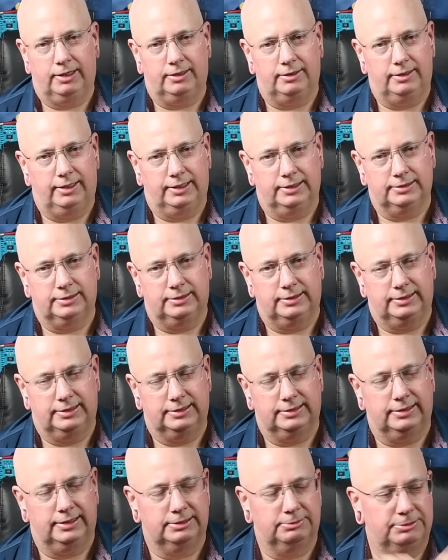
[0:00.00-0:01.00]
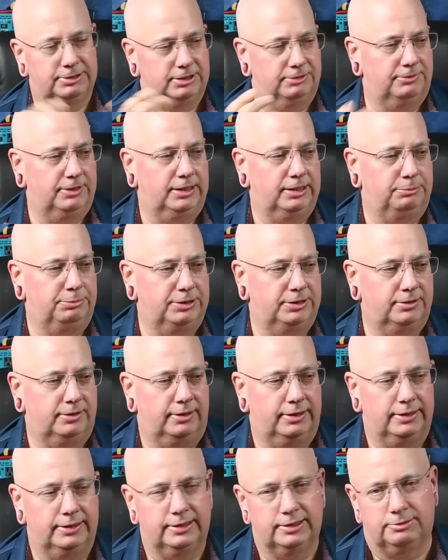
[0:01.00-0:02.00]
recollection, and it's not specifically
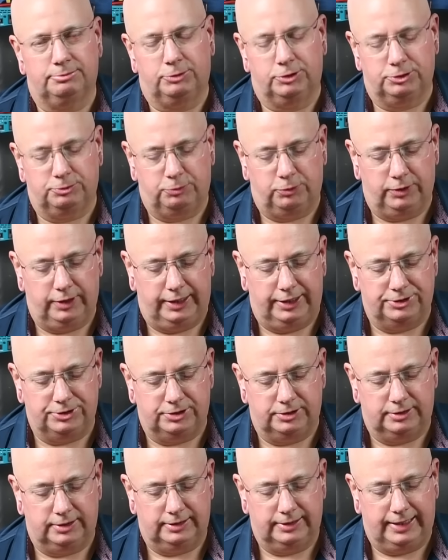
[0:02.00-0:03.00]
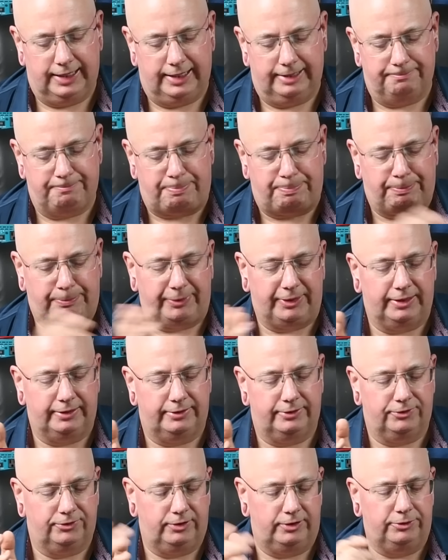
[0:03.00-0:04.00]
Platonic, it's much more ancient than that.
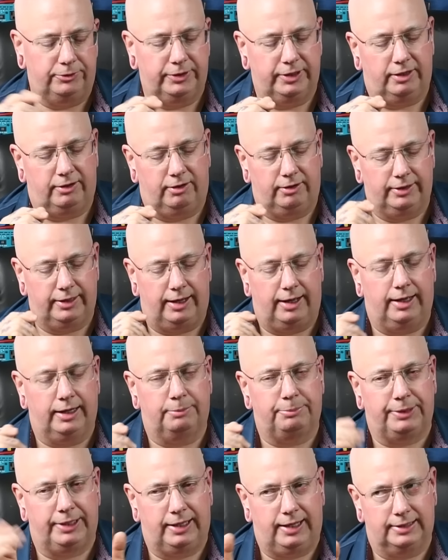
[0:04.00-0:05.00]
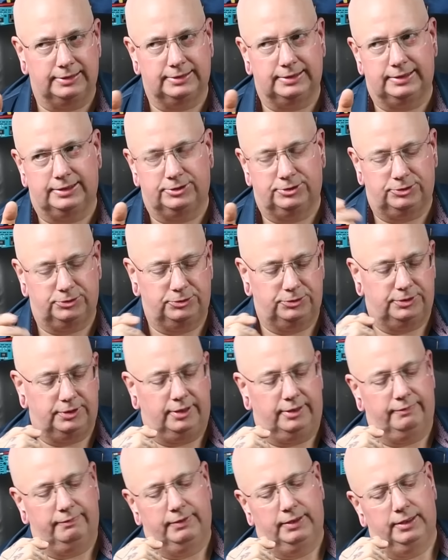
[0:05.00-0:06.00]
It is literally called the Anapanasati
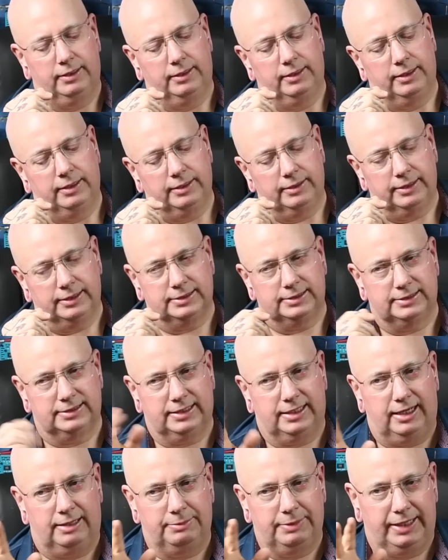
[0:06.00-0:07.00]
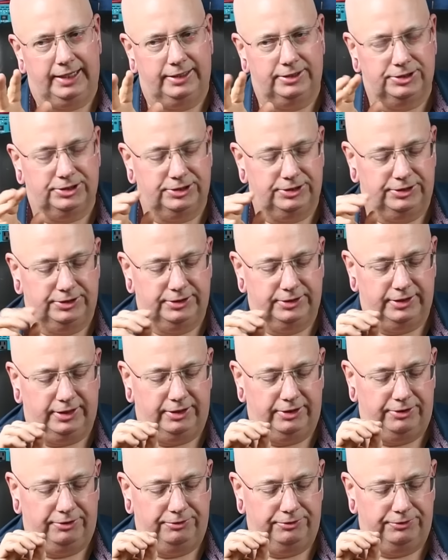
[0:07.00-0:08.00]
Sutta. This is a combination
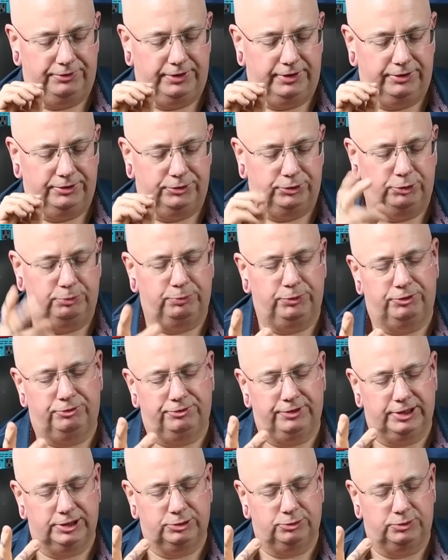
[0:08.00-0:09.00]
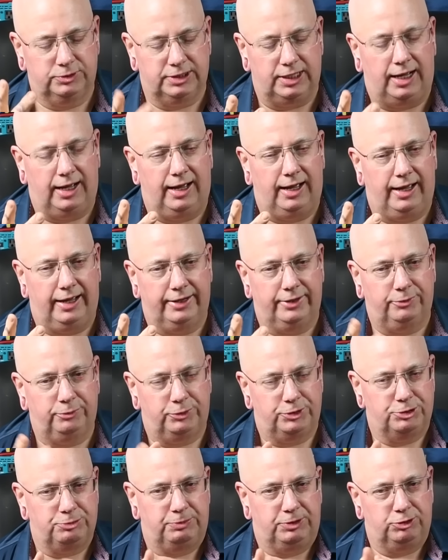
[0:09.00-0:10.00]
of uh, two prefixals: on,
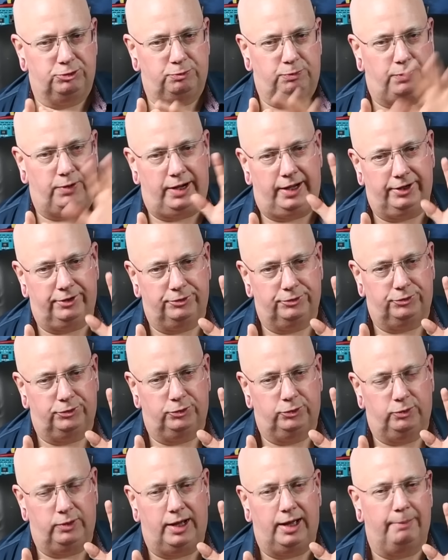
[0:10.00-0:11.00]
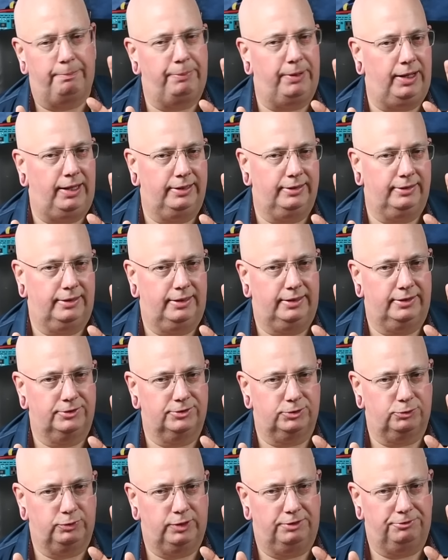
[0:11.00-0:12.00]
which means prior to. Apanna
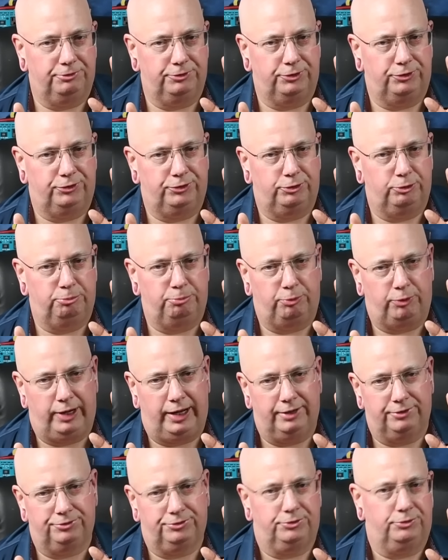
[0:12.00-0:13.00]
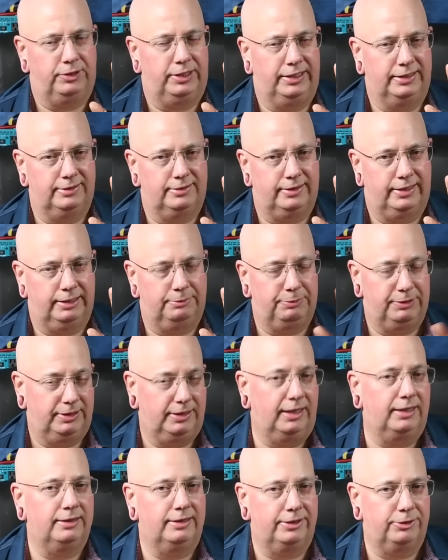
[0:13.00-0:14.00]
is a reference to breath or intake, but
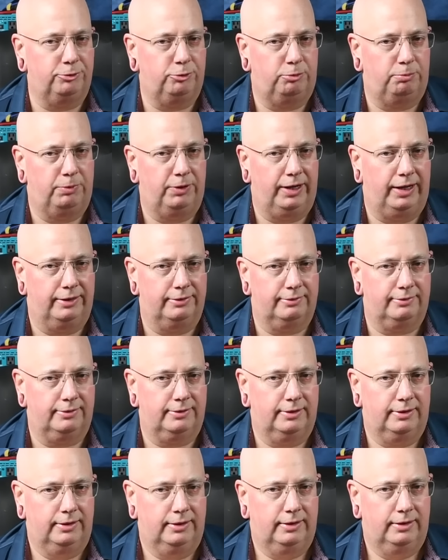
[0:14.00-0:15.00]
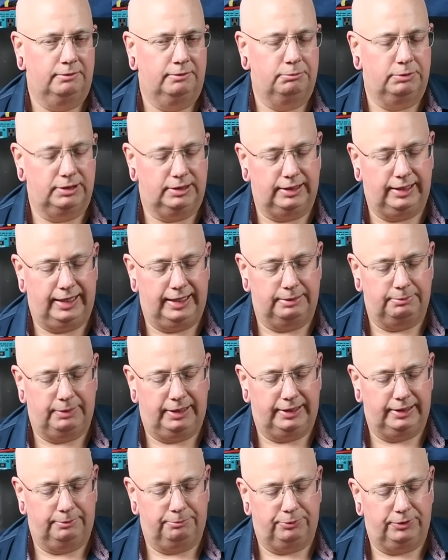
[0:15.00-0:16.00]
not literal breath. But the
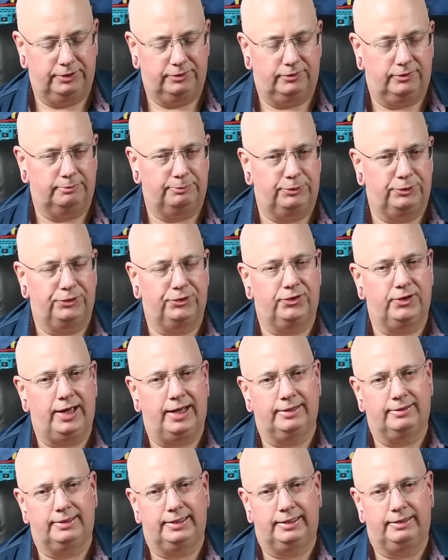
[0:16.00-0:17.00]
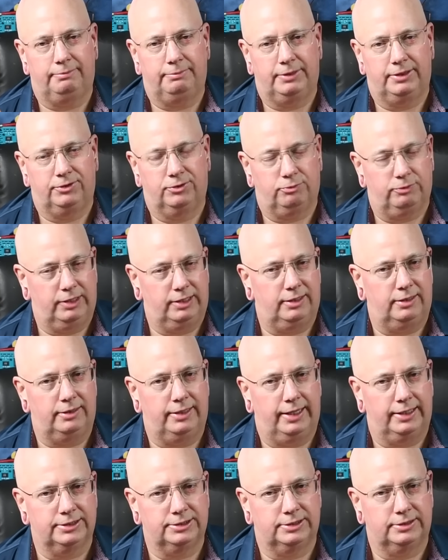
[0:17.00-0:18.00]
animating principle. Sati means
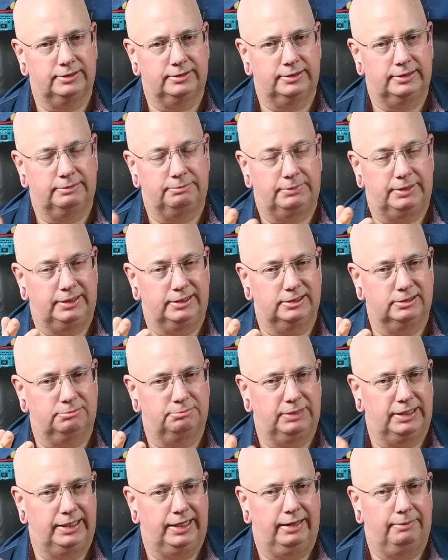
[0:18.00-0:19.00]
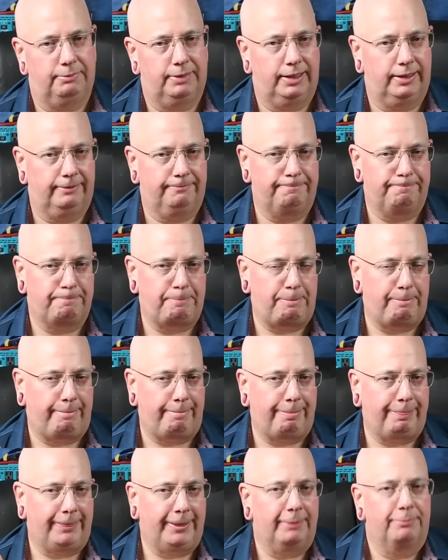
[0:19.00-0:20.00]
recollection, it means meneme,
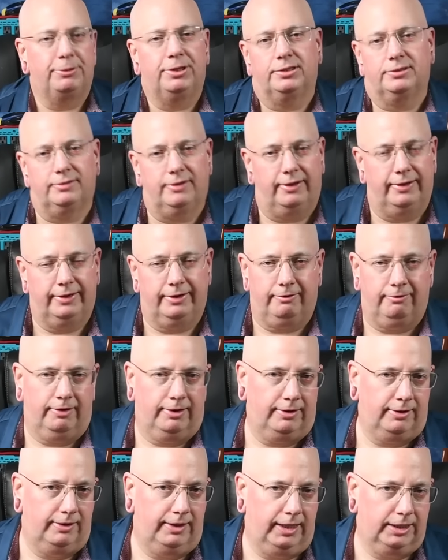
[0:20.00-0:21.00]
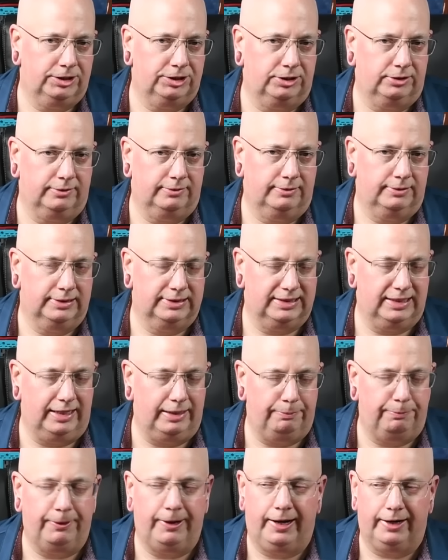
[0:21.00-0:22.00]
Platonic recollection. It's
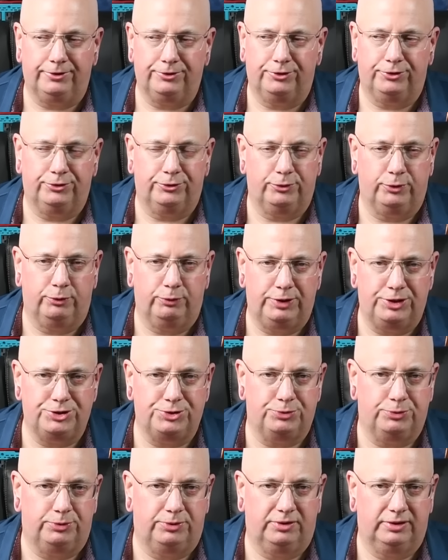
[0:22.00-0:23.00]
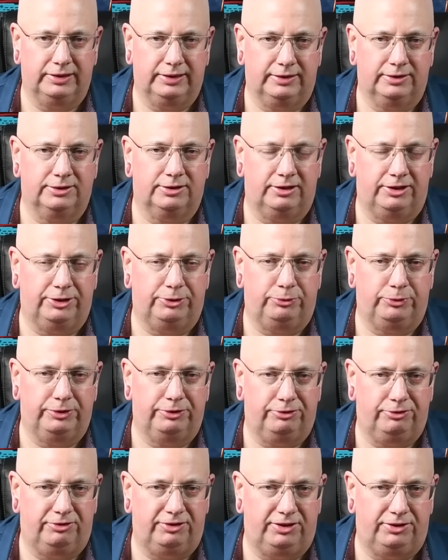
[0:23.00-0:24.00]
not a practice or a ritual, it is
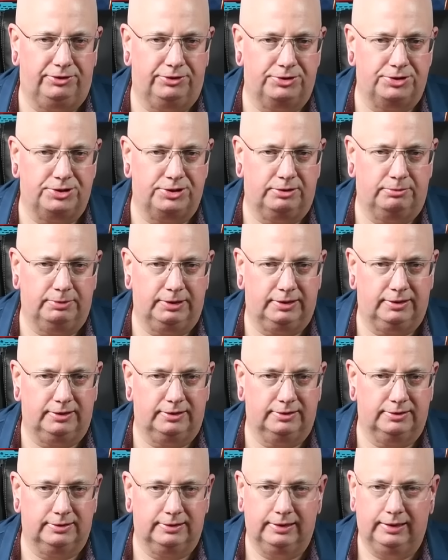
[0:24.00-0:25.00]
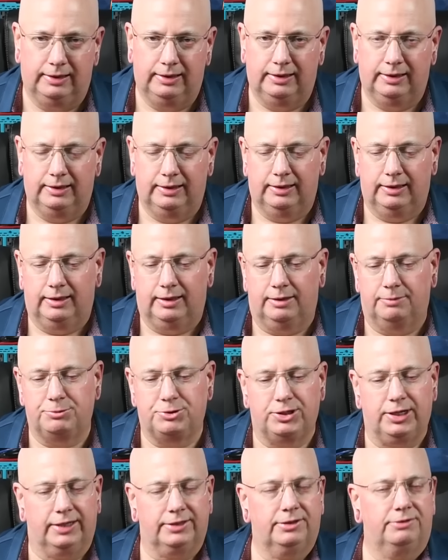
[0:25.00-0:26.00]
literally theurgy because
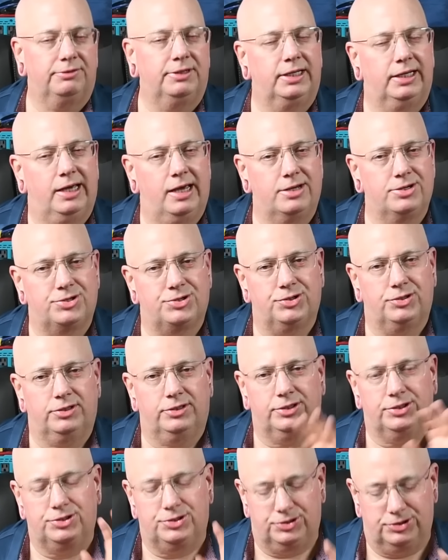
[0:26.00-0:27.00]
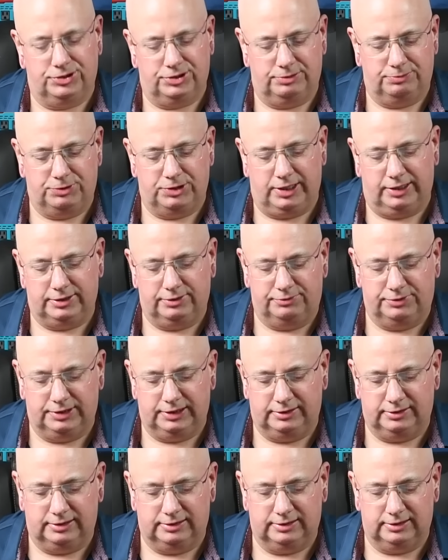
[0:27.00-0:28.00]
objective negation leads to subjective
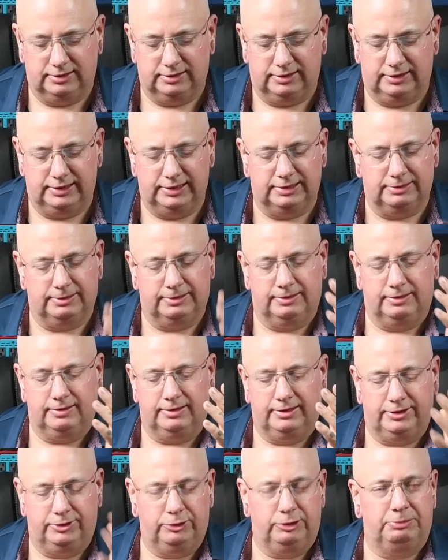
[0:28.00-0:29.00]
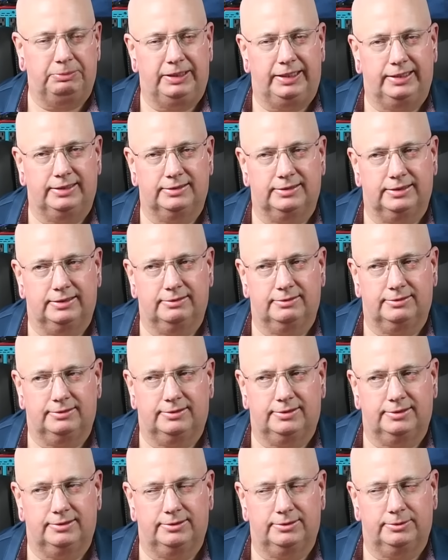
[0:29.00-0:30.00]
synthesis. So this literally means, and
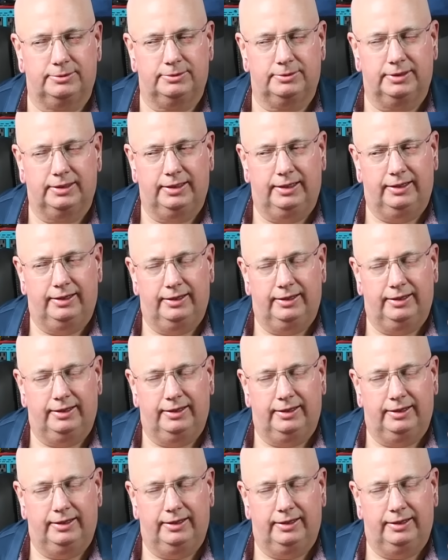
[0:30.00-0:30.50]
to